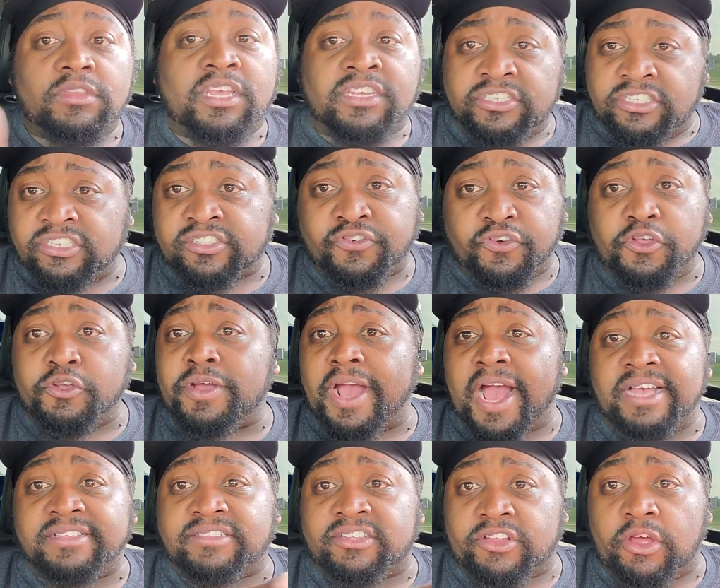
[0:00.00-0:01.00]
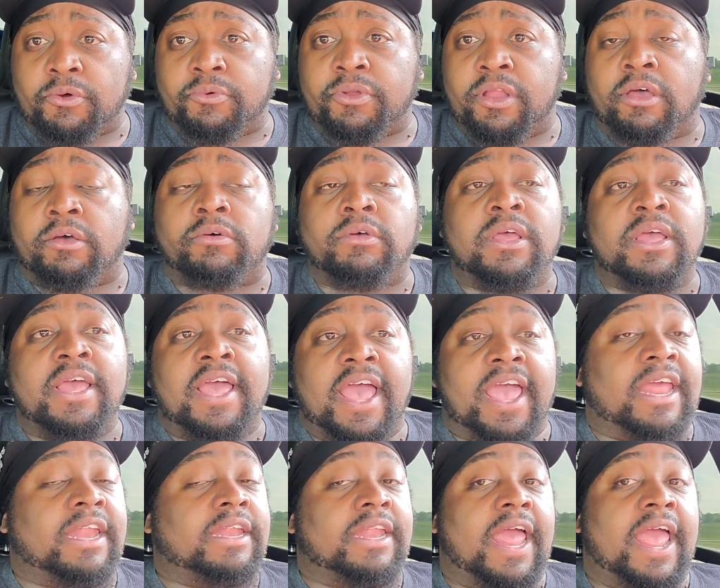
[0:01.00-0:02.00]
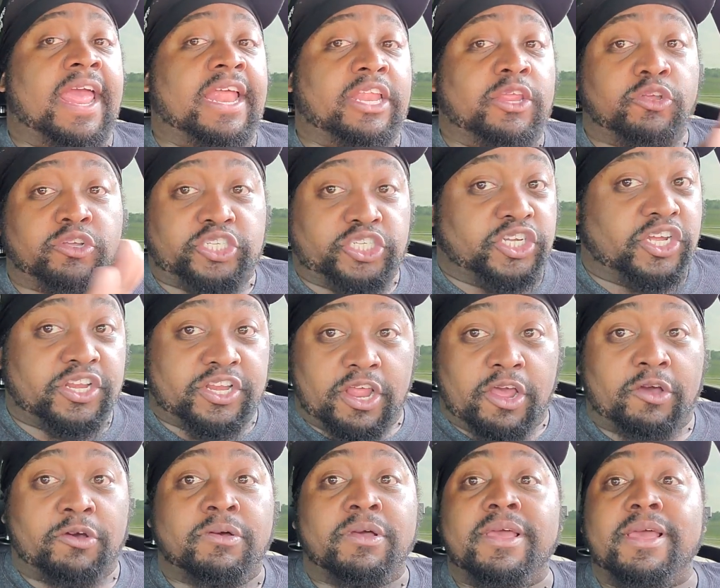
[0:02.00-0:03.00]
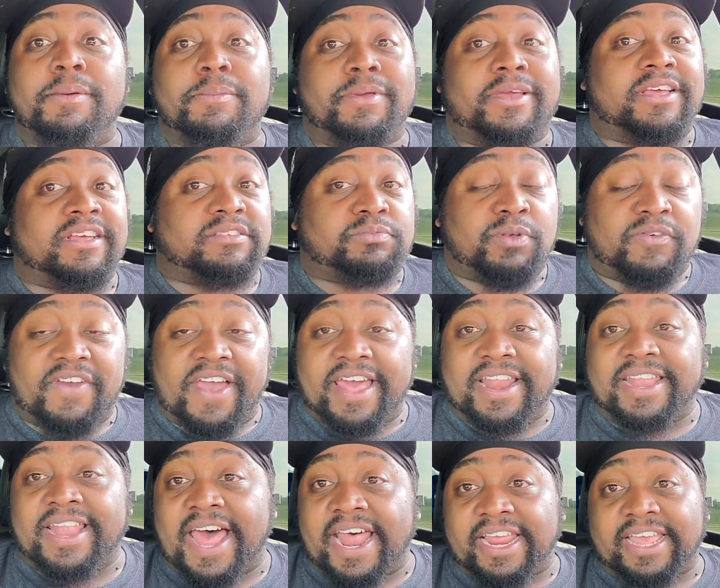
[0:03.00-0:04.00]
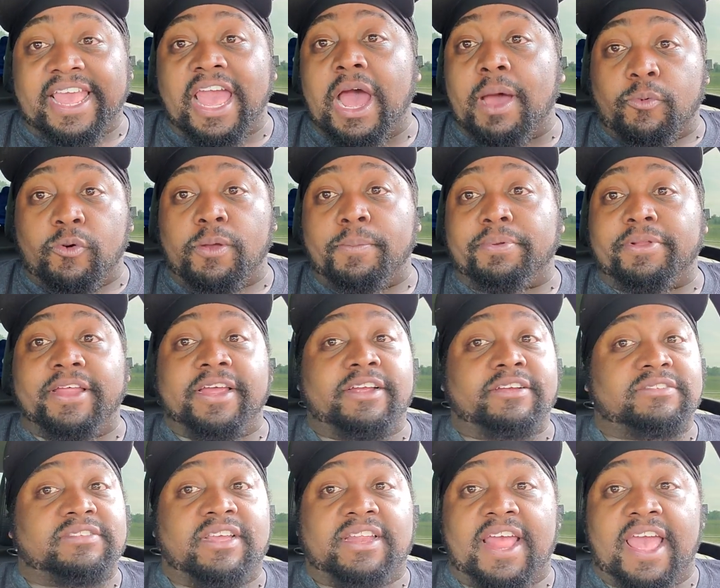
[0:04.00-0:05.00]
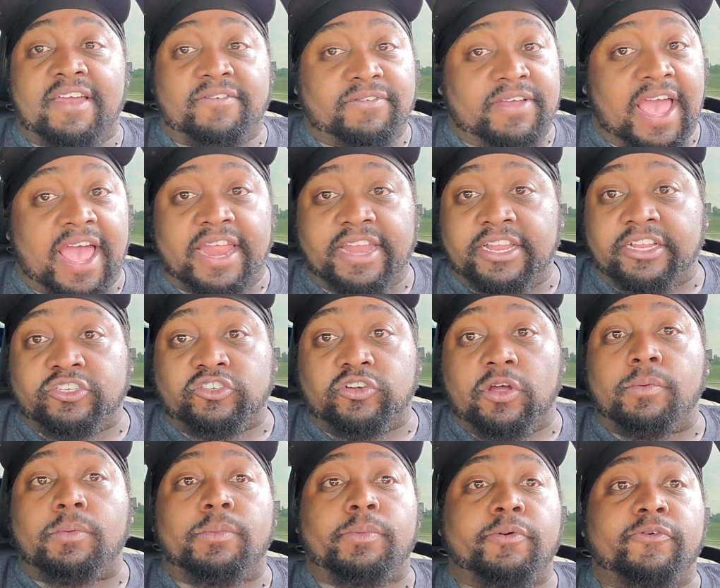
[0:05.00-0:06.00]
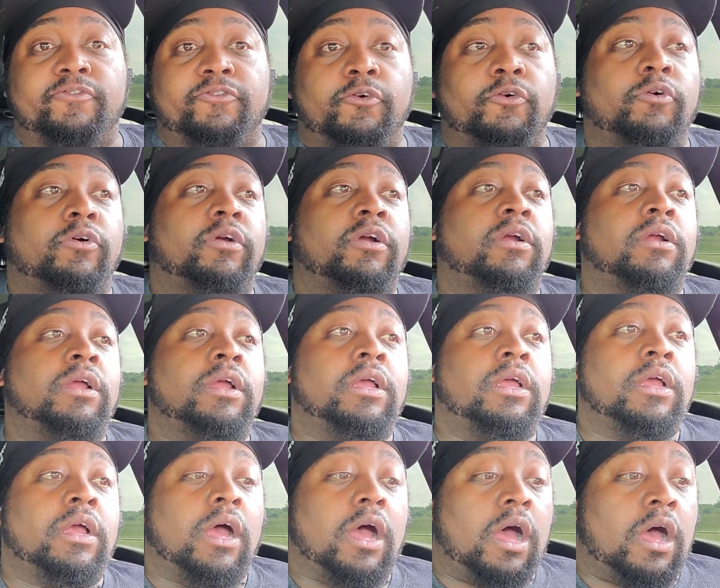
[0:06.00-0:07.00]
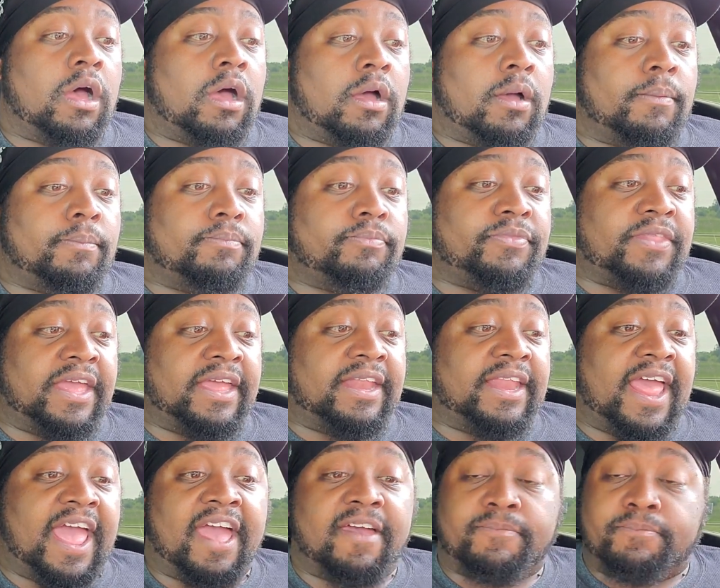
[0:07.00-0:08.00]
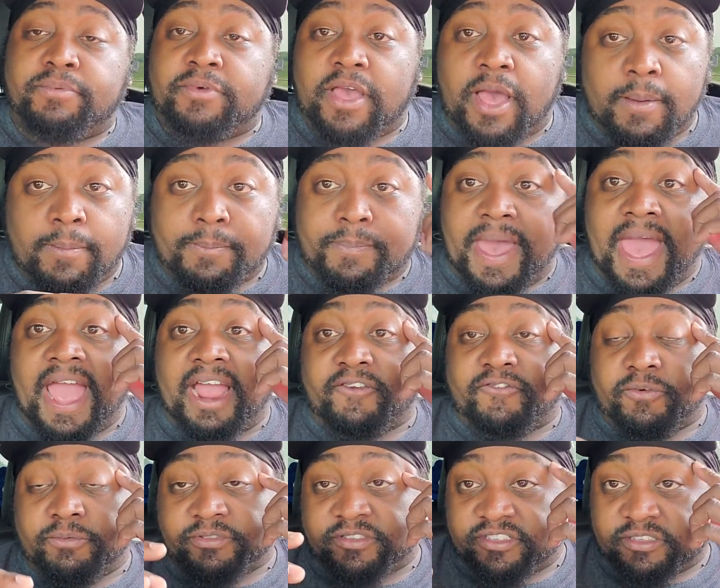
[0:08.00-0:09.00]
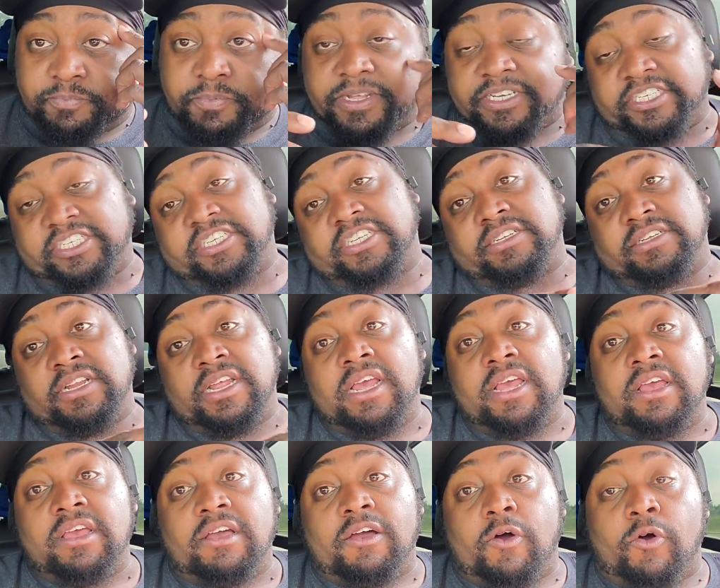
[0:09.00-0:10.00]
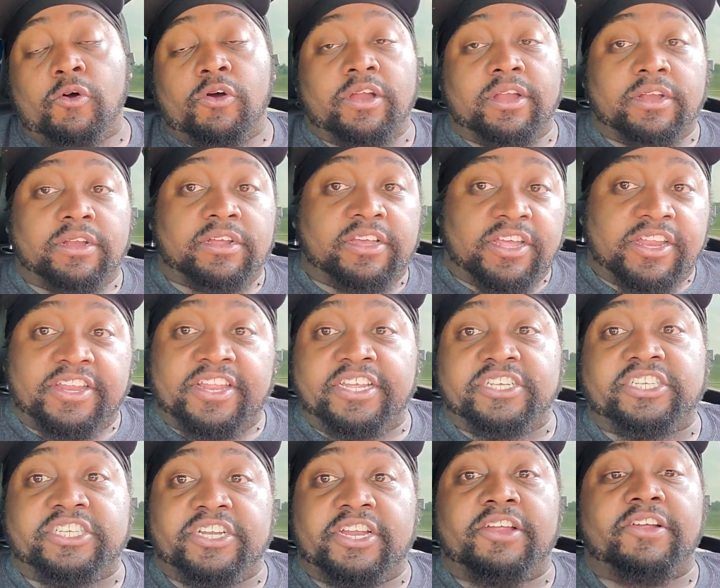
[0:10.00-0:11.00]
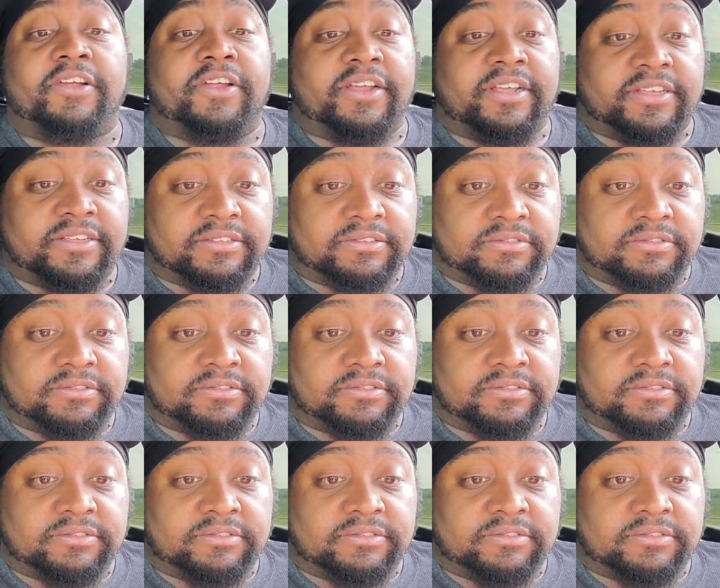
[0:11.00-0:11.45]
just for you guys that don't know, and you should know, because we've had a lot of Cowboy players that have gotten in trouble before, that have come back from suspension on conditionary,